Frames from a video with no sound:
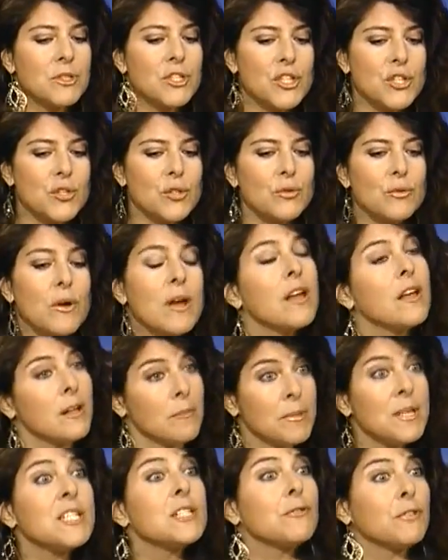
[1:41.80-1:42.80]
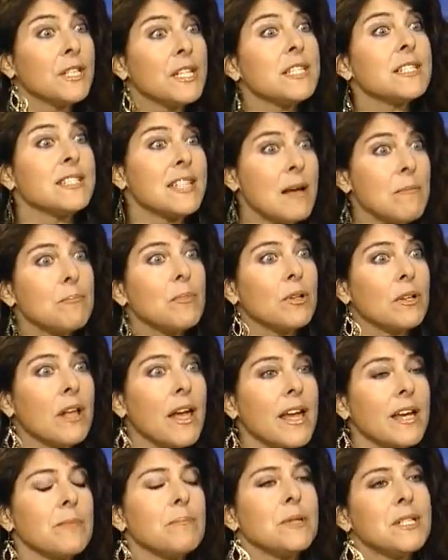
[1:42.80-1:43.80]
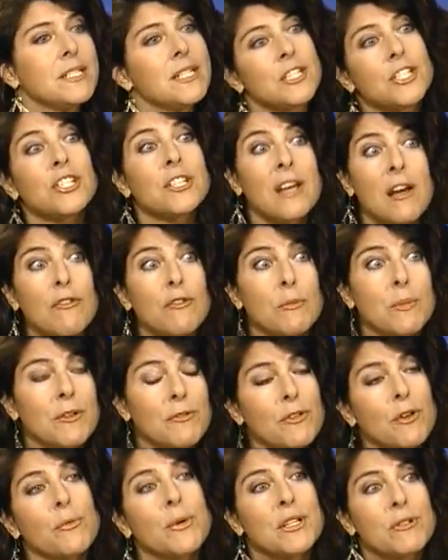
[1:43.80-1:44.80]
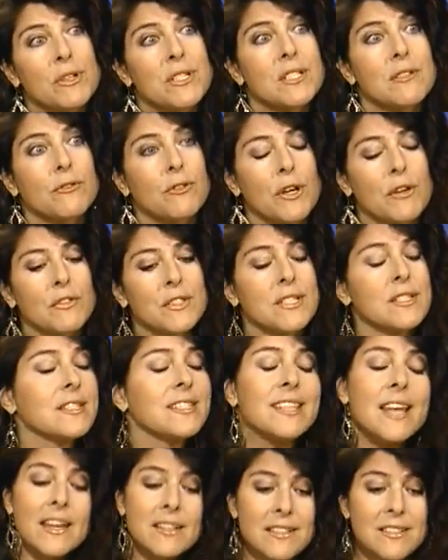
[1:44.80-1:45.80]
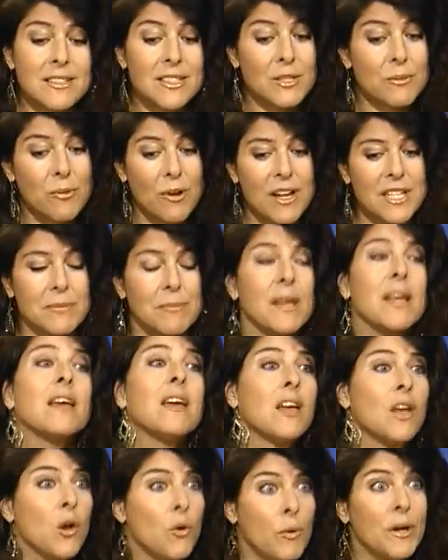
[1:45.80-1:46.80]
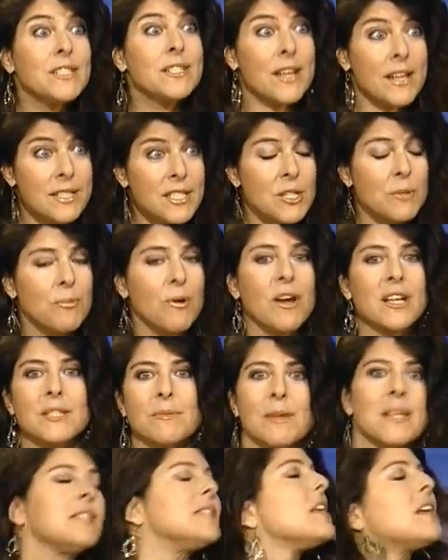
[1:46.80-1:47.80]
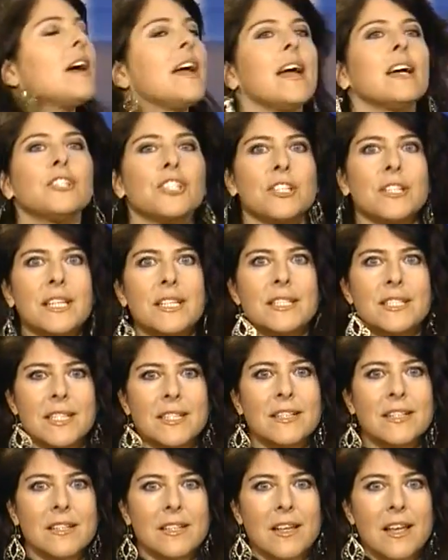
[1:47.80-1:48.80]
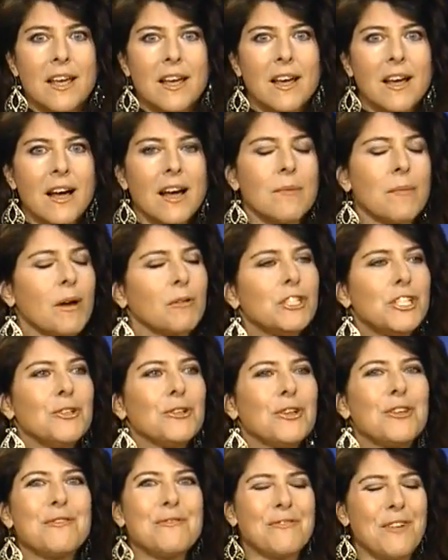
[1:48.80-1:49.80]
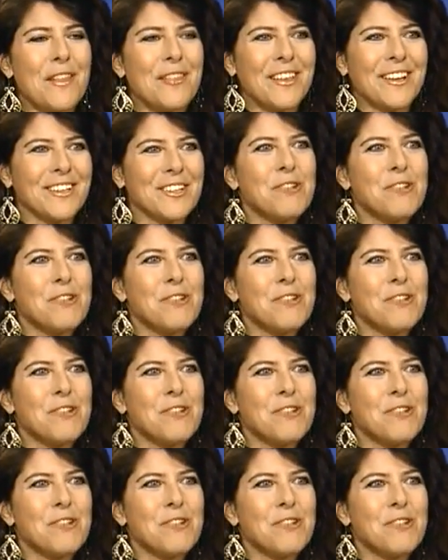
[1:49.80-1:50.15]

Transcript: to peacefully assemble and petition government for redress of grievances. That doesn't surprise me. What does surprise me is that I actually didn't, I wish you could have read the